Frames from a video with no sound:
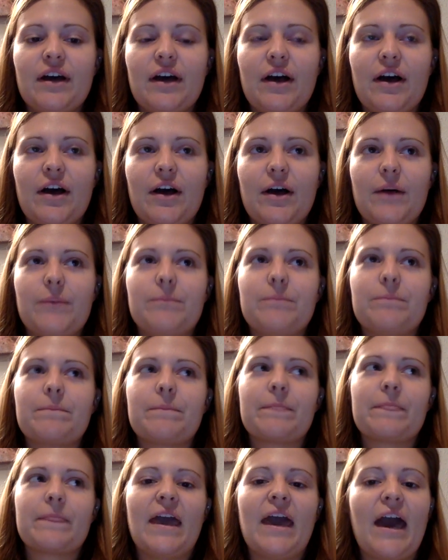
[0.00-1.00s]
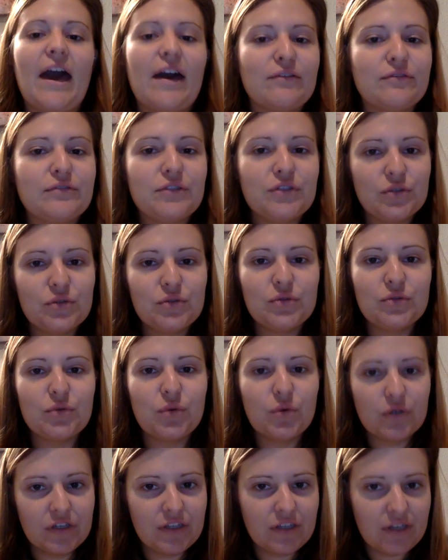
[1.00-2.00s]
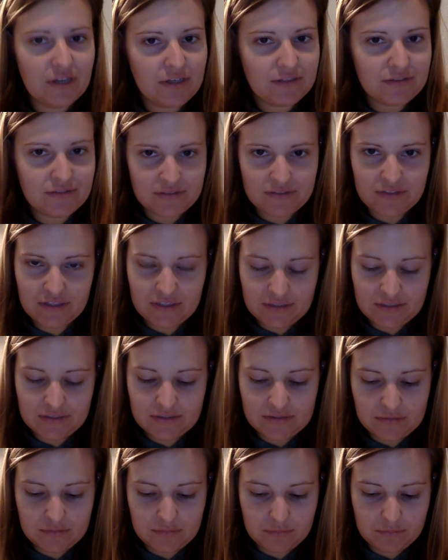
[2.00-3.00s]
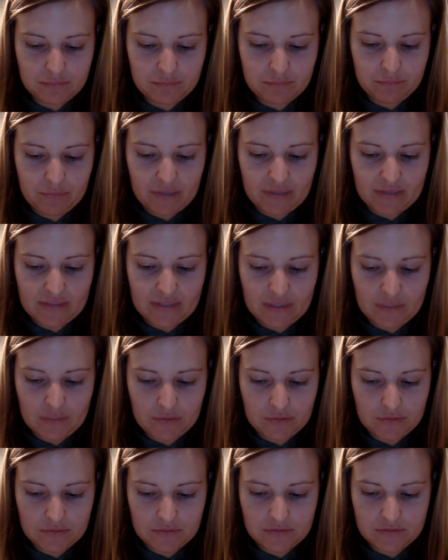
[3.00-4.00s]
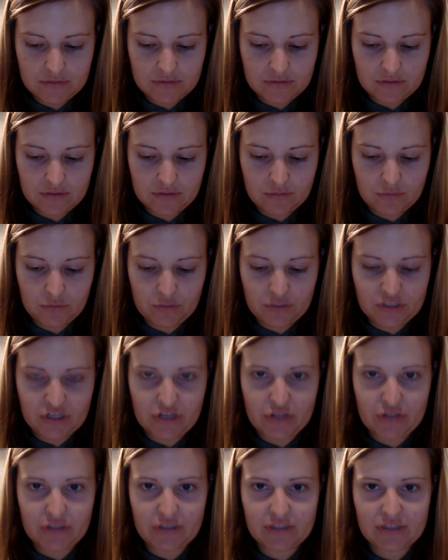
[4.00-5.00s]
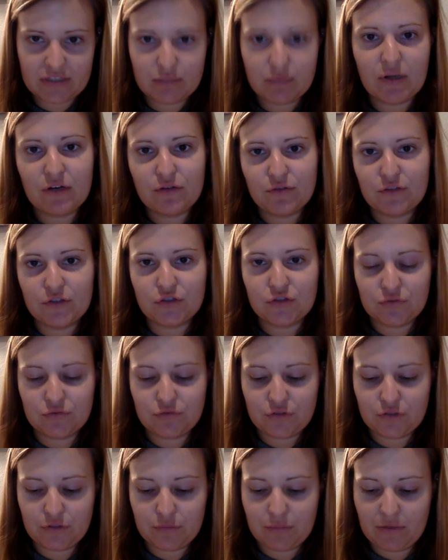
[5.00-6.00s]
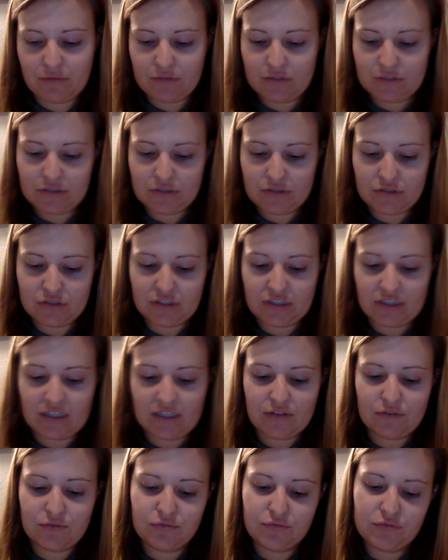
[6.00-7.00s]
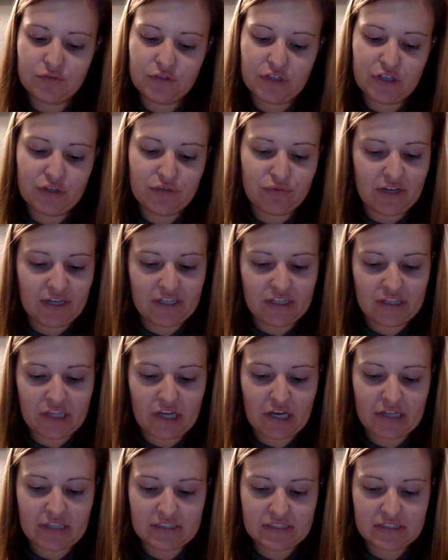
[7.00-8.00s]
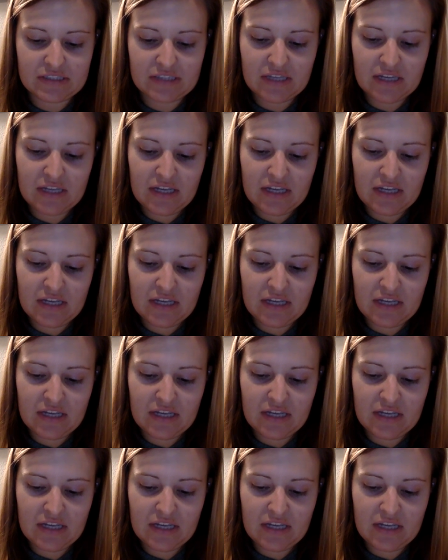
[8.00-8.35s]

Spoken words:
have to organize things by labels, which I think is beneficial for my research and kind of clarifying thoughts.